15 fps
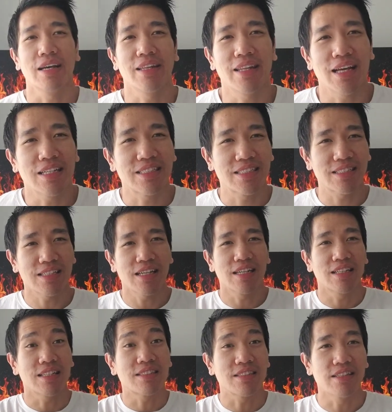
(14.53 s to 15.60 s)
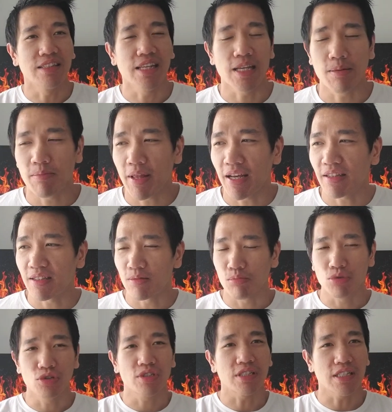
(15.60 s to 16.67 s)
That's uh, that's the name that the
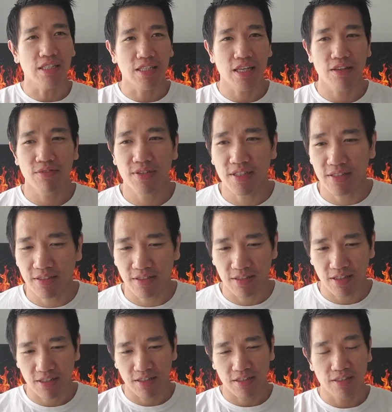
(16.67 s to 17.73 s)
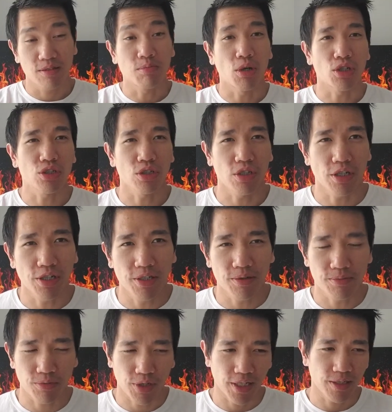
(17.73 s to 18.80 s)
Bruce Lee gave his uh, his martial
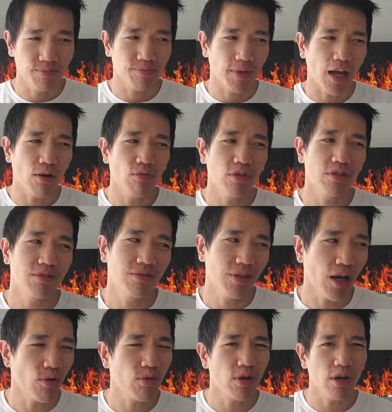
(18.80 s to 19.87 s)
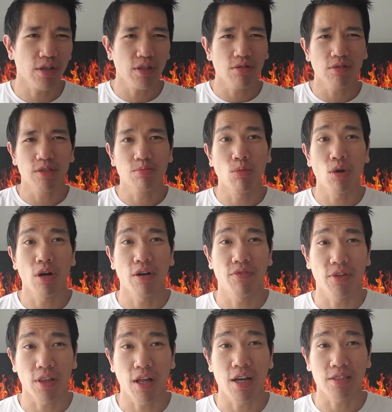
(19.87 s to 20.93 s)
art, right? I would I would argue it's more of a
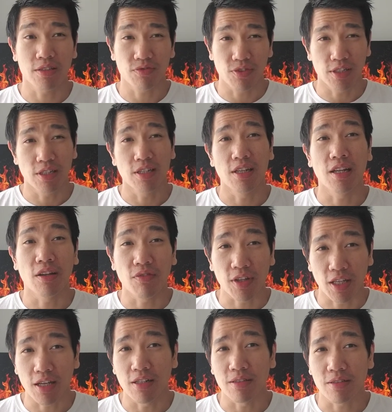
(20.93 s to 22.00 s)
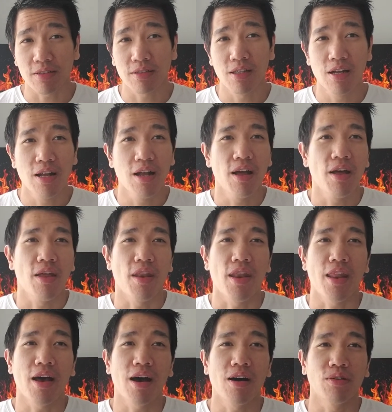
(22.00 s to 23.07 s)
philosophy than anything else.
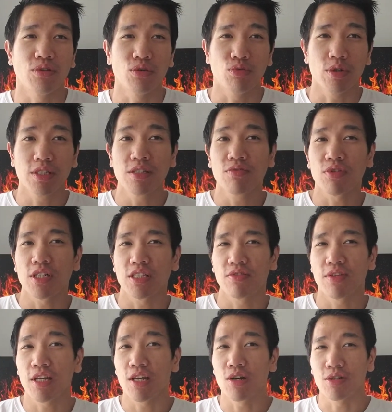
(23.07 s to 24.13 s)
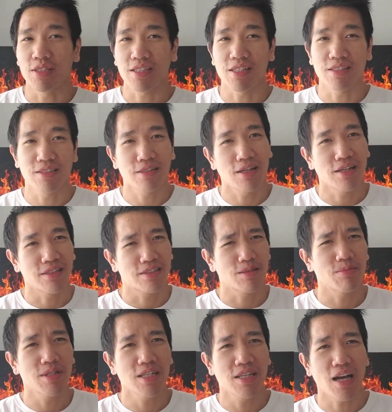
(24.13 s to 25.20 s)
Now the reason for this video is because uh,
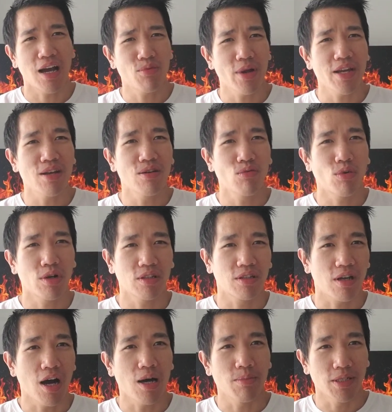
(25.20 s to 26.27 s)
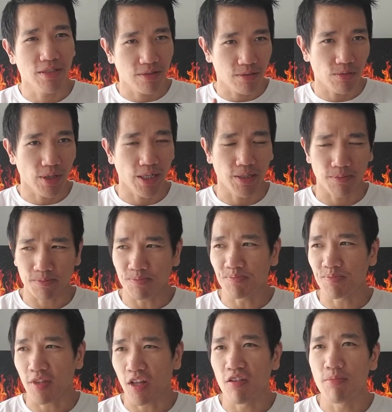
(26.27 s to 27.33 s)
somebody, I read it in one of the comments, right,
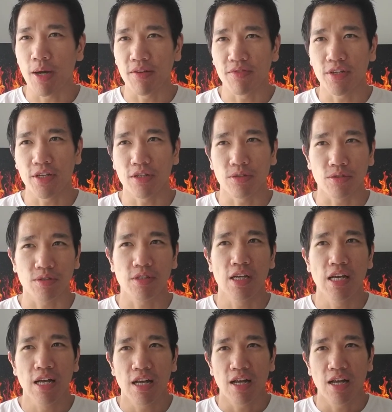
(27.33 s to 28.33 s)
of my videos.